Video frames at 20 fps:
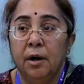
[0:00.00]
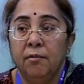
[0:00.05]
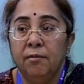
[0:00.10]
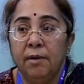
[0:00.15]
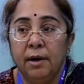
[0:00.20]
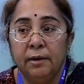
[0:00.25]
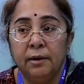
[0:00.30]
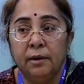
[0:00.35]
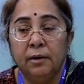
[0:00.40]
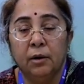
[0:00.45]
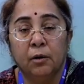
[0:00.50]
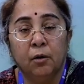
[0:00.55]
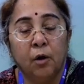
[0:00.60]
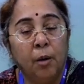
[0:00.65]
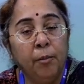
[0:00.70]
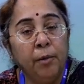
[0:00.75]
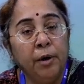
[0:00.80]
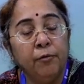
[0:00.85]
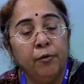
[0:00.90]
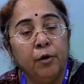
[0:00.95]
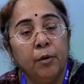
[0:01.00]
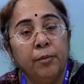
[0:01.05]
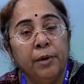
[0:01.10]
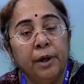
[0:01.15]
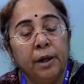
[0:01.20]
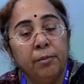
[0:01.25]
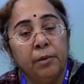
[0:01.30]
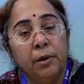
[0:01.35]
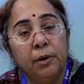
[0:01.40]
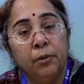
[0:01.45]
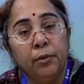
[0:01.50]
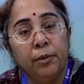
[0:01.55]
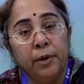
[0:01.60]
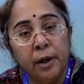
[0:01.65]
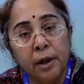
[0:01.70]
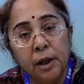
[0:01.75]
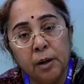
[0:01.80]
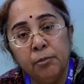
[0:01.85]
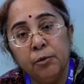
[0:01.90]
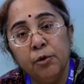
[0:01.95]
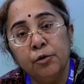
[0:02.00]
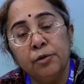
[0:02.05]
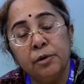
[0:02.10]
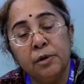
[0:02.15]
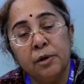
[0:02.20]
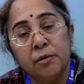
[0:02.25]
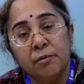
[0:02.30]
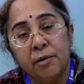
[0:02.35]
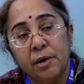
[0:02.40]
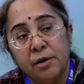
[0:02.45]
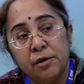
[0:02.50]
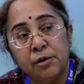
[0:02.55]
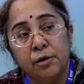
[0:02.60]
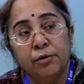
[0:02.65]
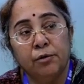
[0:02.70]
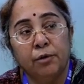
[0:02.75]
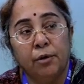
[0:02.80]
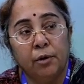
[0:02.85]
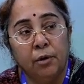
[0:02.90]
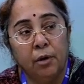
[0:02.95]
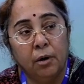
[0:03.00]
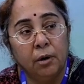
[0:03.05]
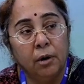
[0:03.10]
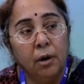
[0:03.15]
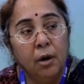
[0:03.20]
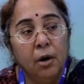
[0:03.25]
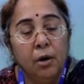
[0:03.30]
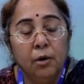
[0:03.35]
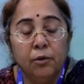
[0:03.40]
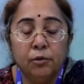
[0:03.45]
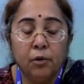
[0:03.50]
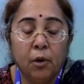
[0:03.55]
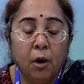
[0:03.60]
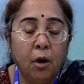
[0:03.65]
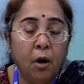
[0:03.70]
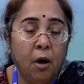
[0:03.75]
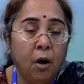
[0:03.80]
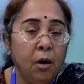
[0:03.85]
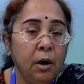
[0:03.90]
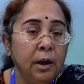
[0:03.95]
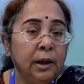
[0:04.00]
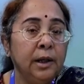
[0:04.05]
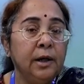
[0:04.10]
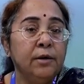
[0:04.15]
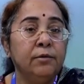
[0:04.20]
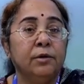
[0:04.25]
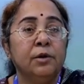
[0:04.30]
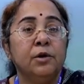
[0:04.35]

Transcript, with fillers: whether the government would be able to take up those interventions or not. So, all these